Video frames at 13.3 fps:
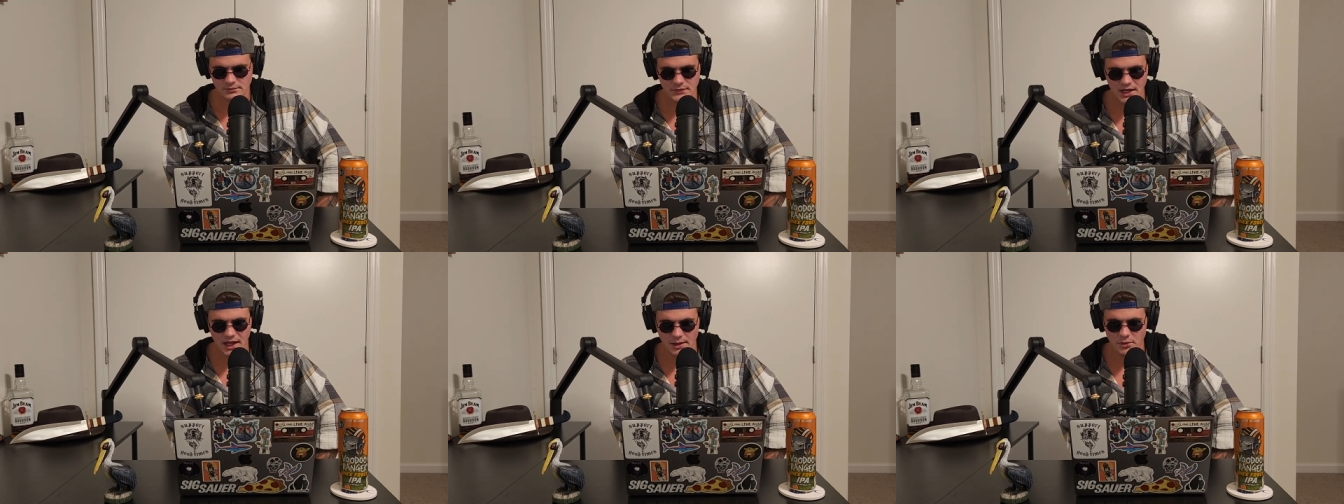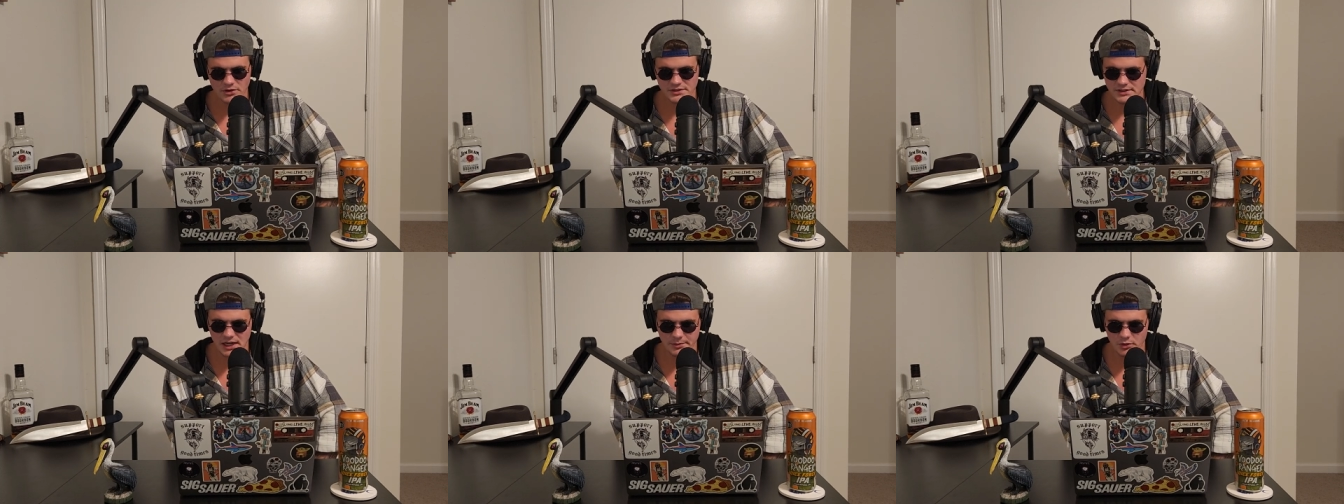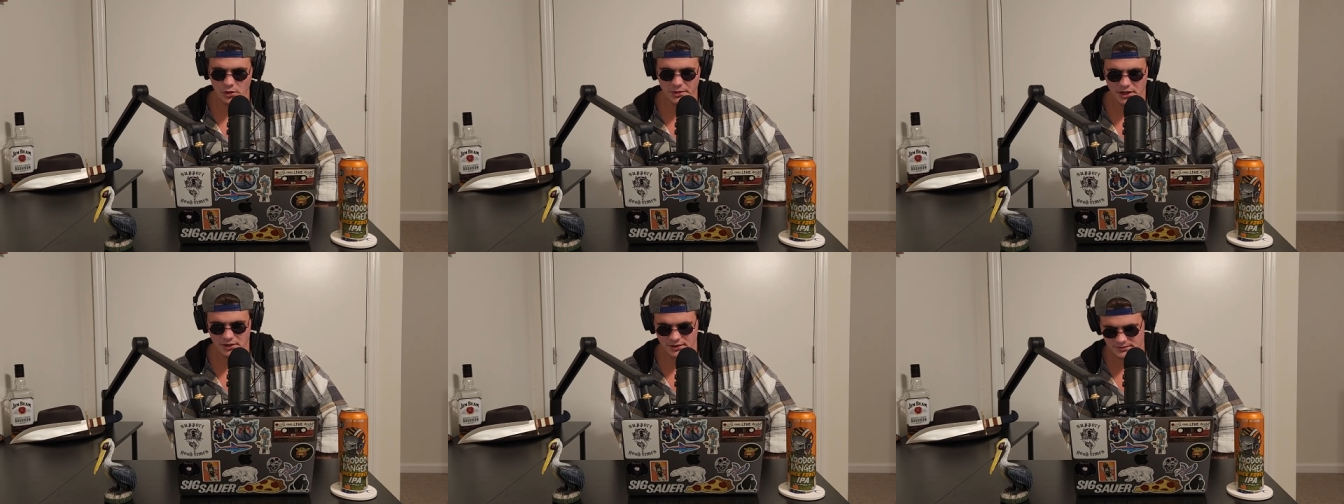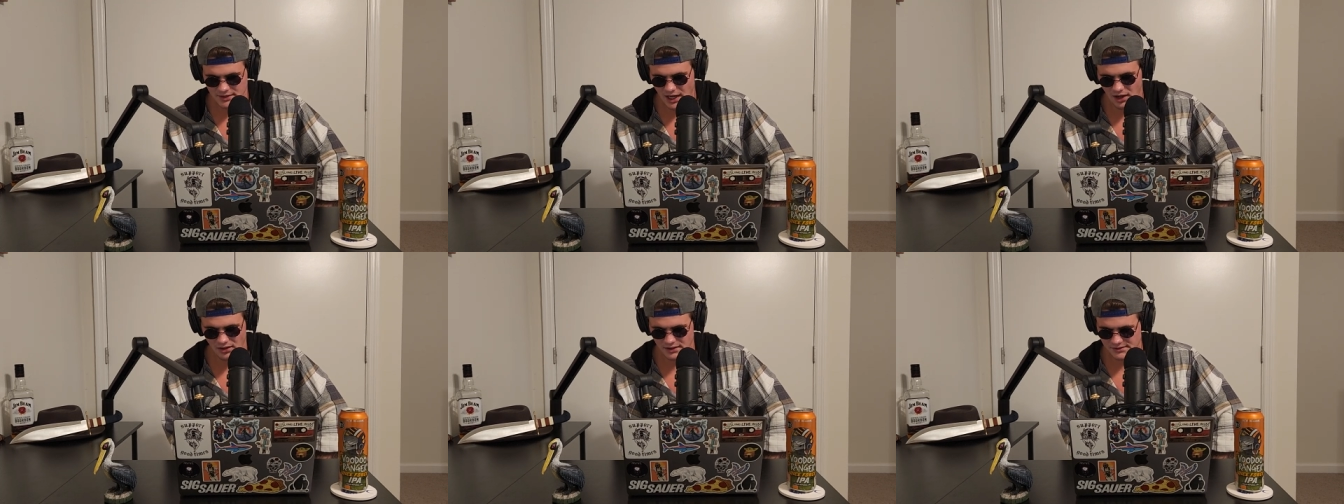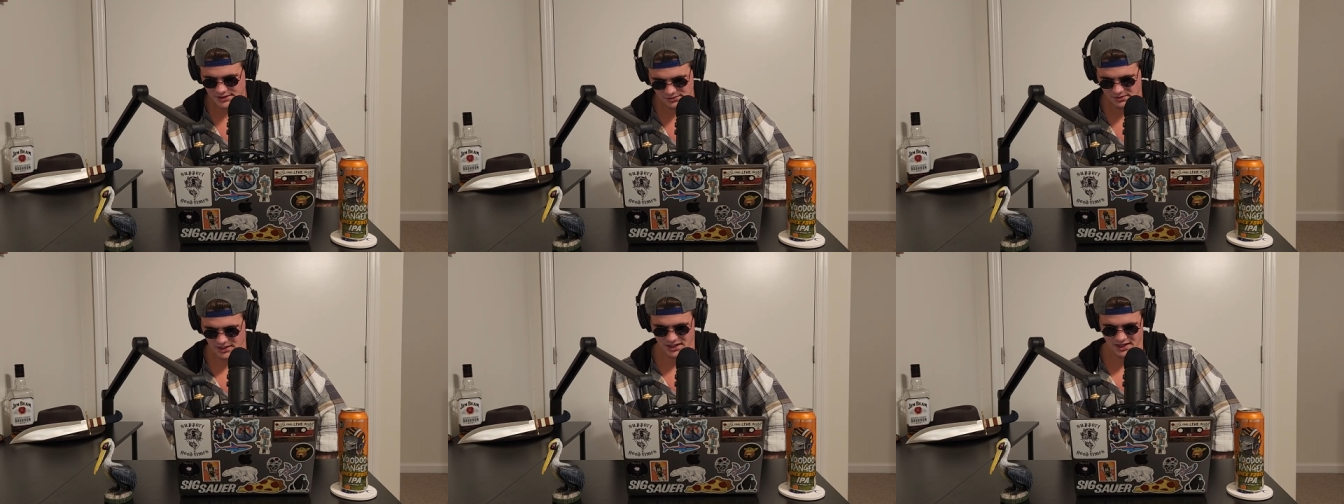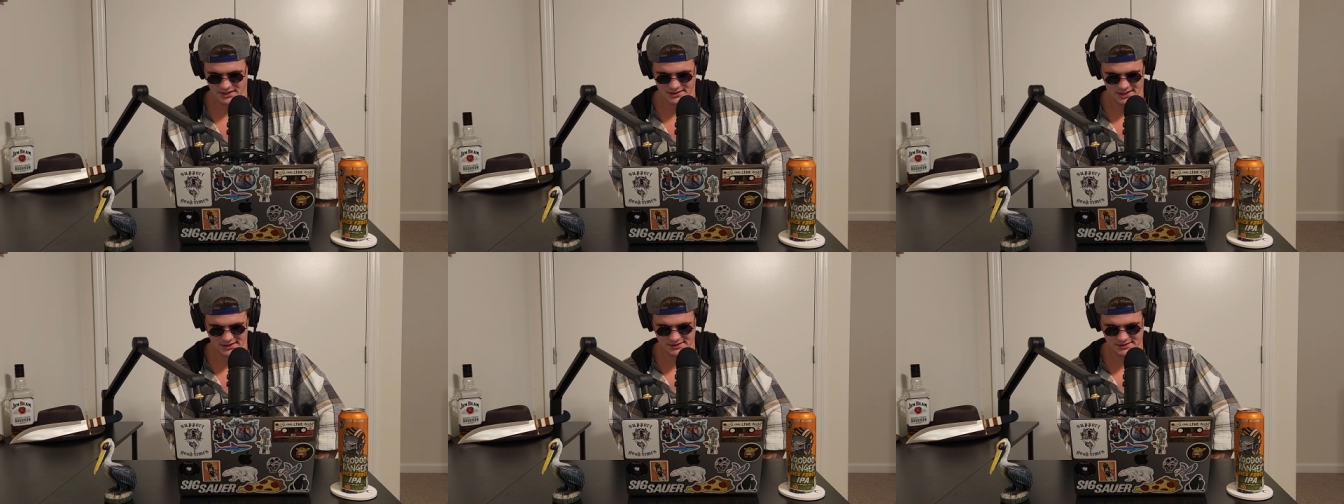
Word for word: And most of the time, you won't be able to tell if you're wearing contacts.